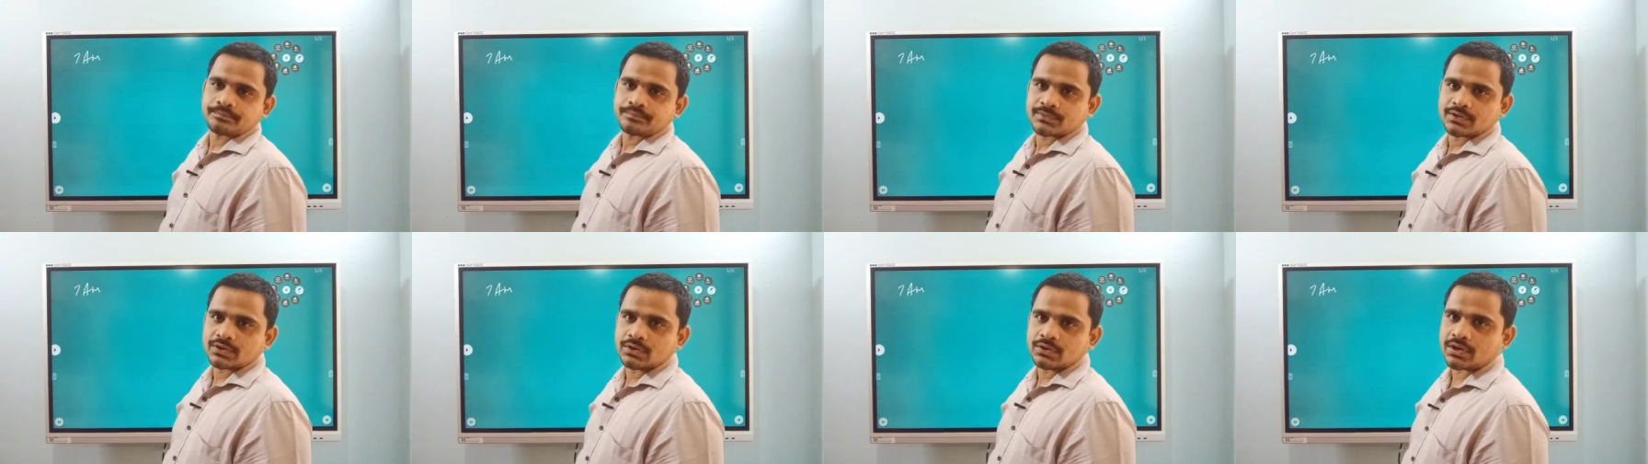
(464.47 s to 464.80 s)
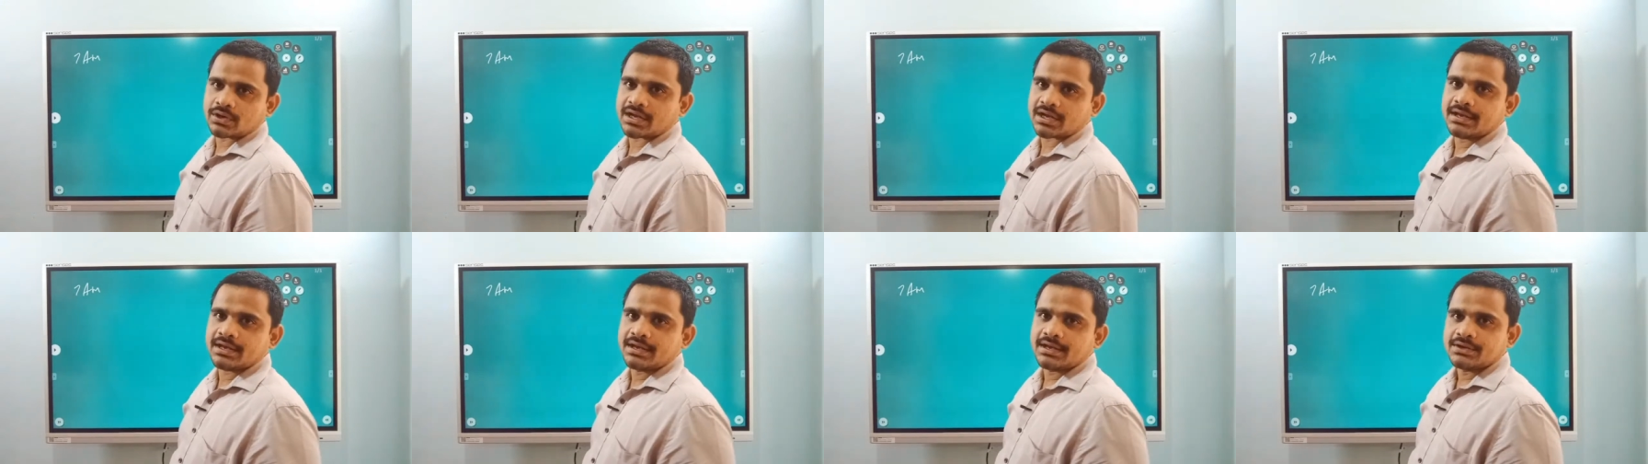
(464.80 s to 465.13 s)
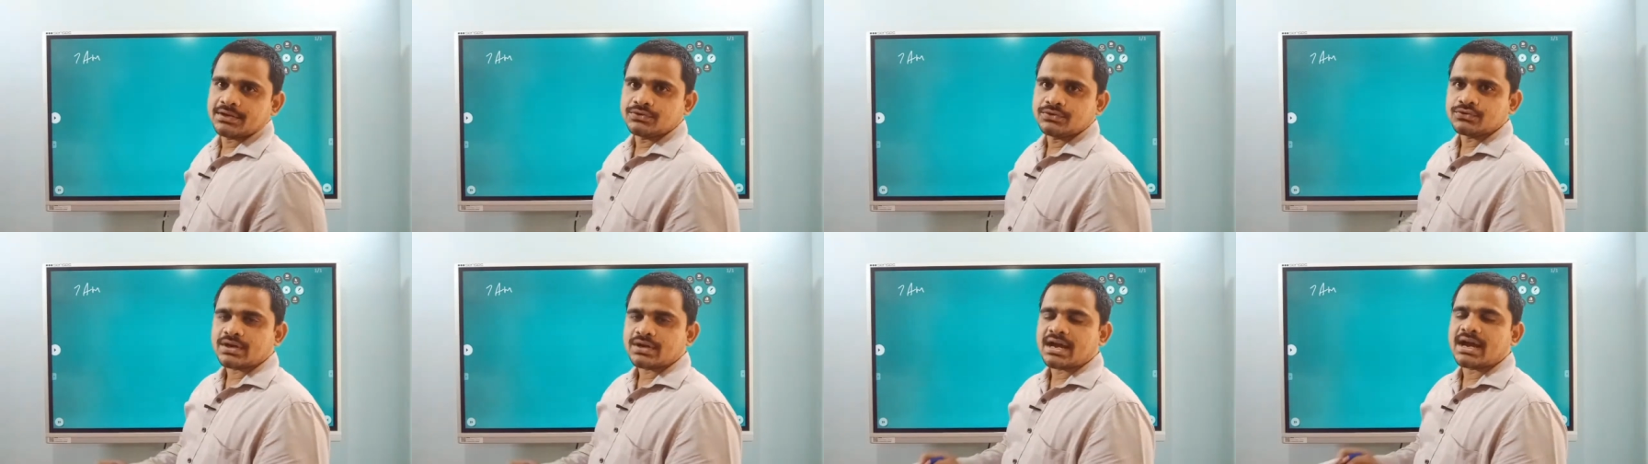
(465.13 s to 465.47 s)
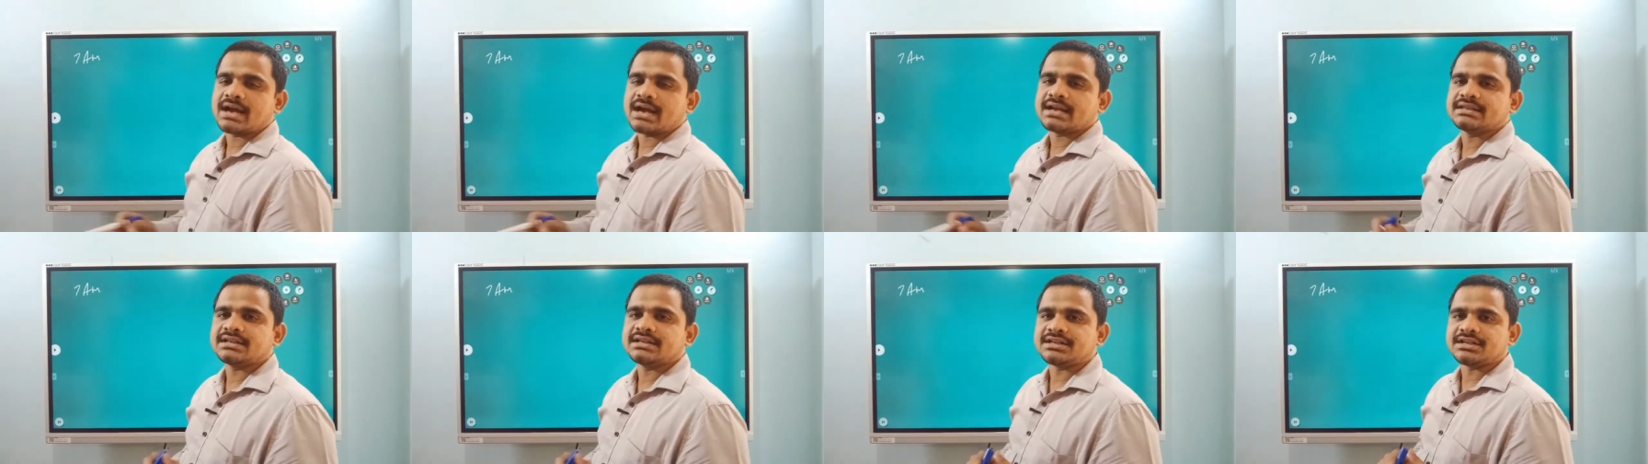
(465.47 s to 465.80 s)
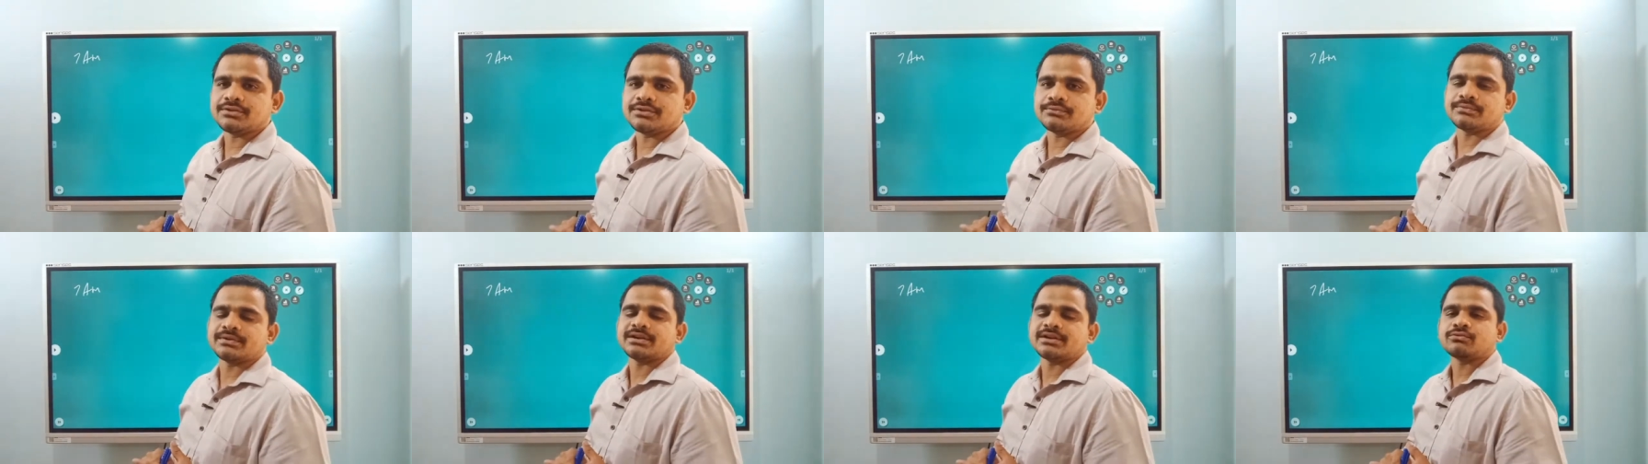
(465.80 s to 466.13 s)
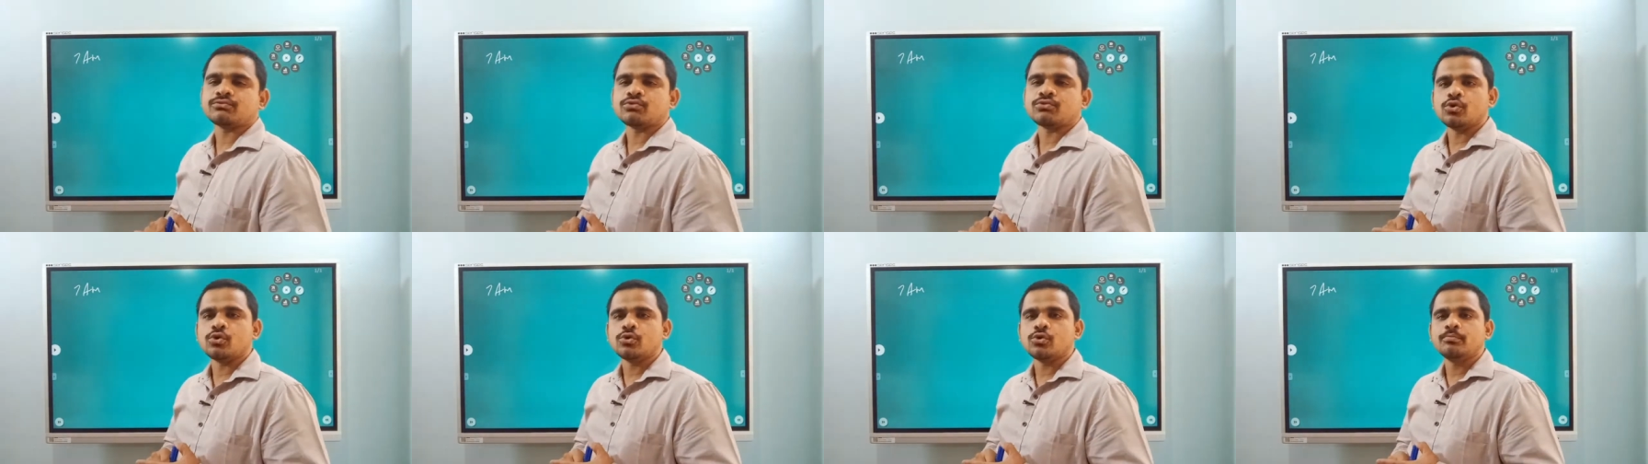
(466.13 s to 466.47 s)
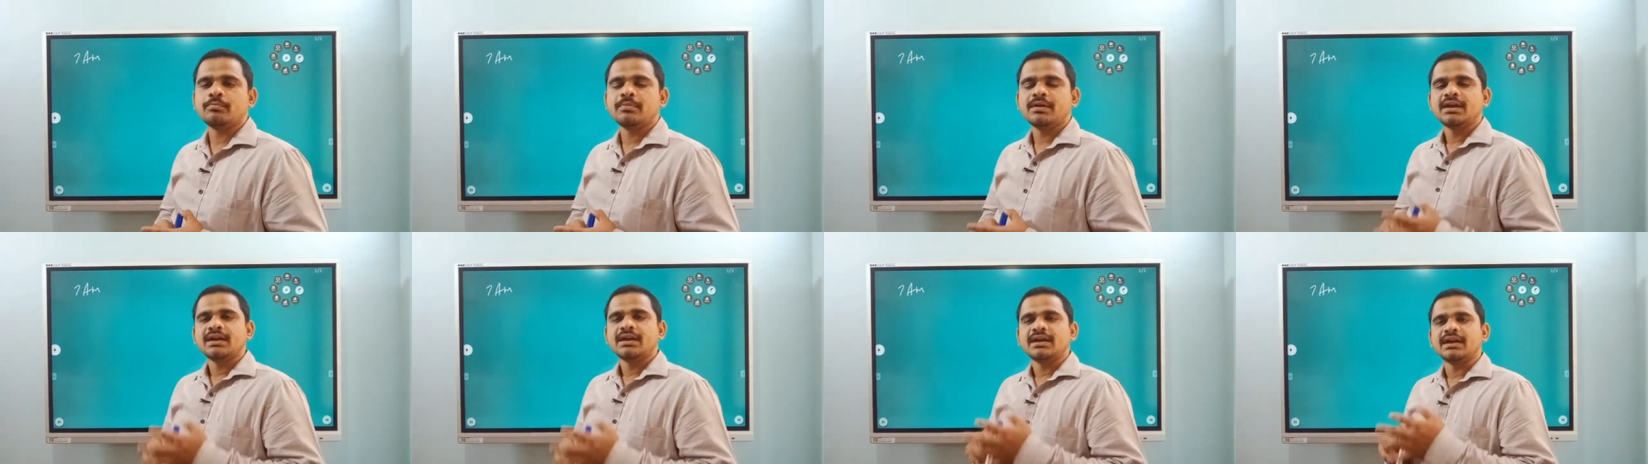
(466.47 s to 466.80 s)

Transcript: Okay, you had the tiffin at home